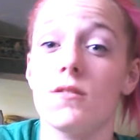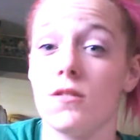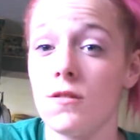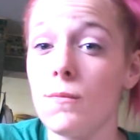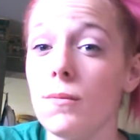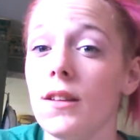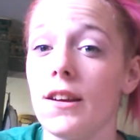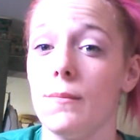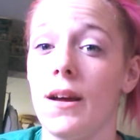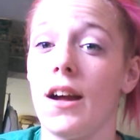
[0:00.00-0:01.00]
are super
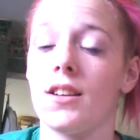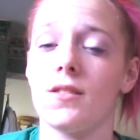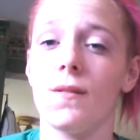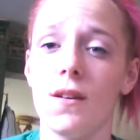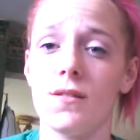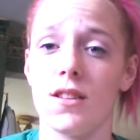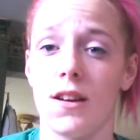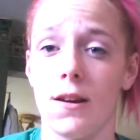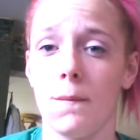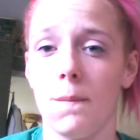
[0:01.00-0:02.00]
laid back. So if I was like,